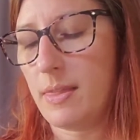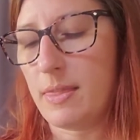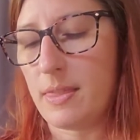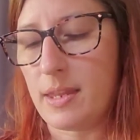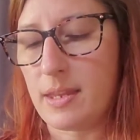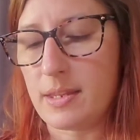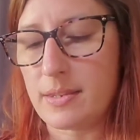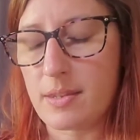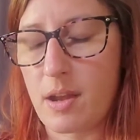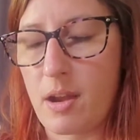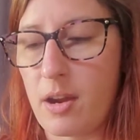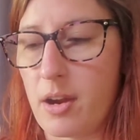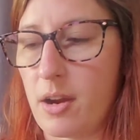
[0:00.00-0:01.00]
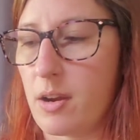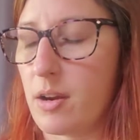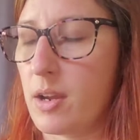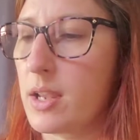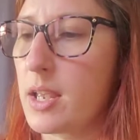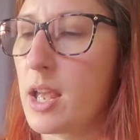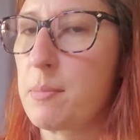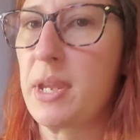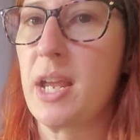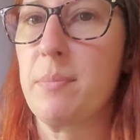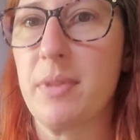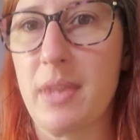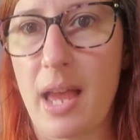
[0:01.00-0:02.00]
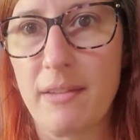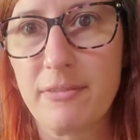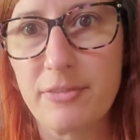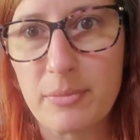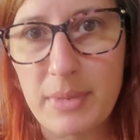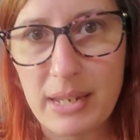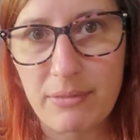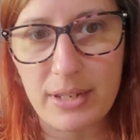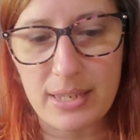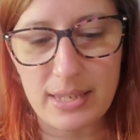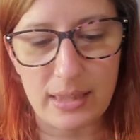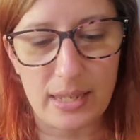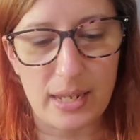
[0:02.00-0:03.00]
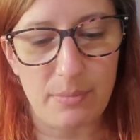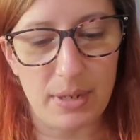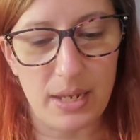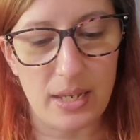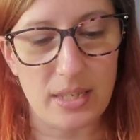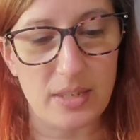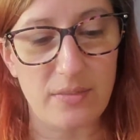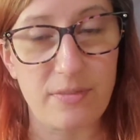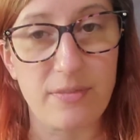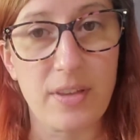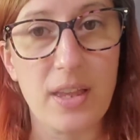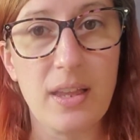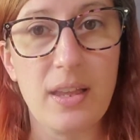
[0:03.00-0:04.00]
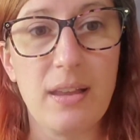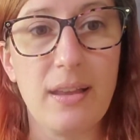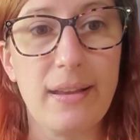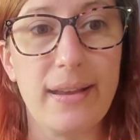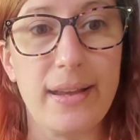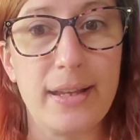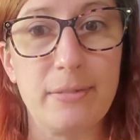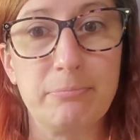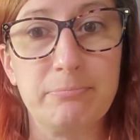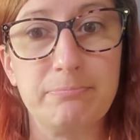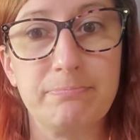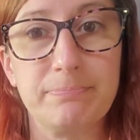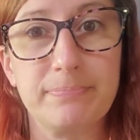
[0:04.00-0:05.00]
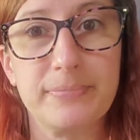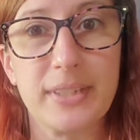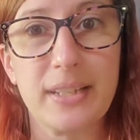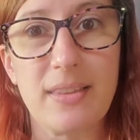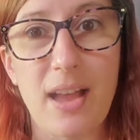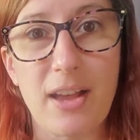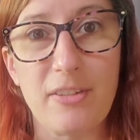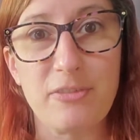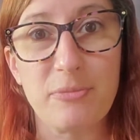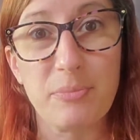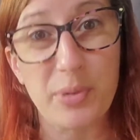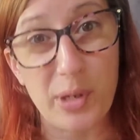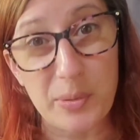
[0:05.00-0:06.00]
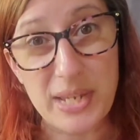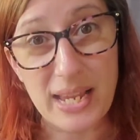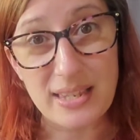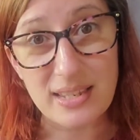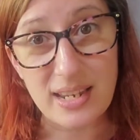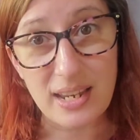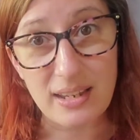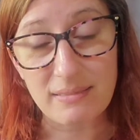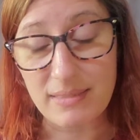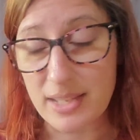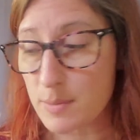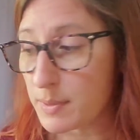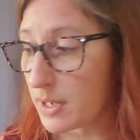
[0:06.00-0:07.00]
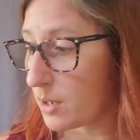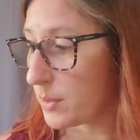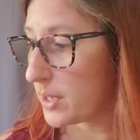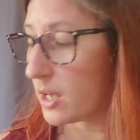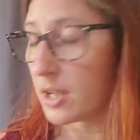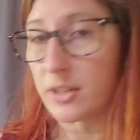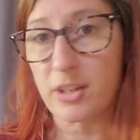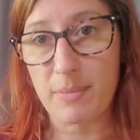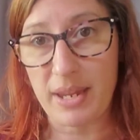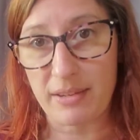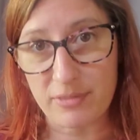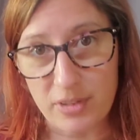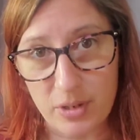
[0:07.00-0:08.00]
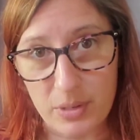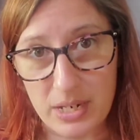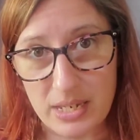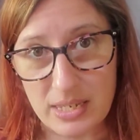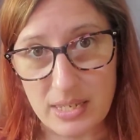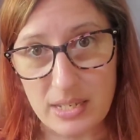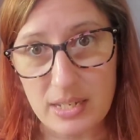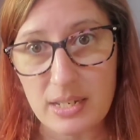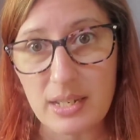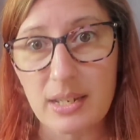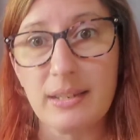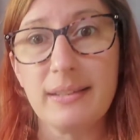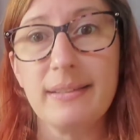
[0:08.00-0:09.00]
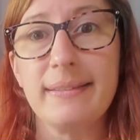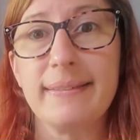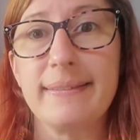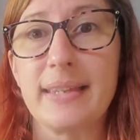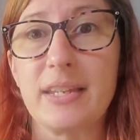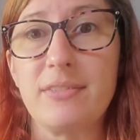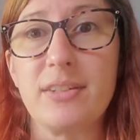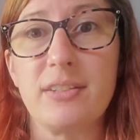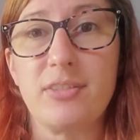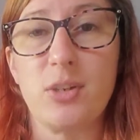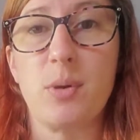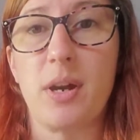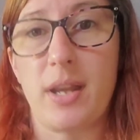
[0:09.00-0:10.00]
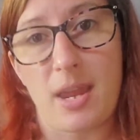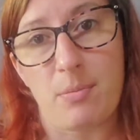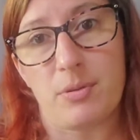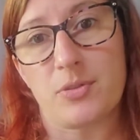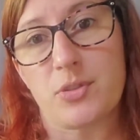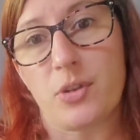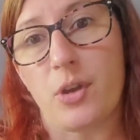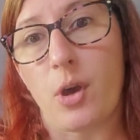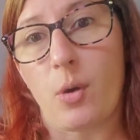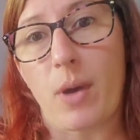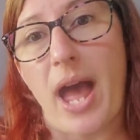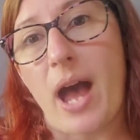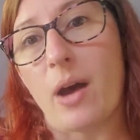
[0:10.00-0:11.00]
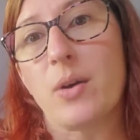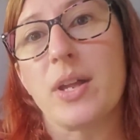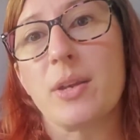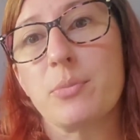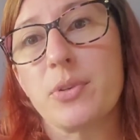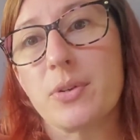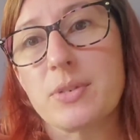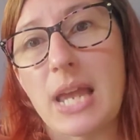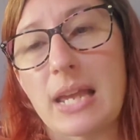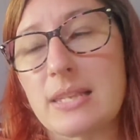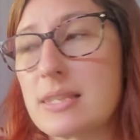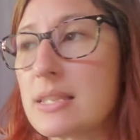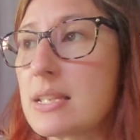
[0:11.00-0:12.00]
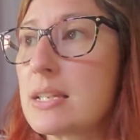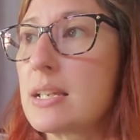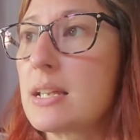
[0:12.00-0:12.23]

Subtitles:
These are coming up a lot for me recently because of a lot of protesting that's been going on. You may have noticed, even if you aren't able to go out and protest,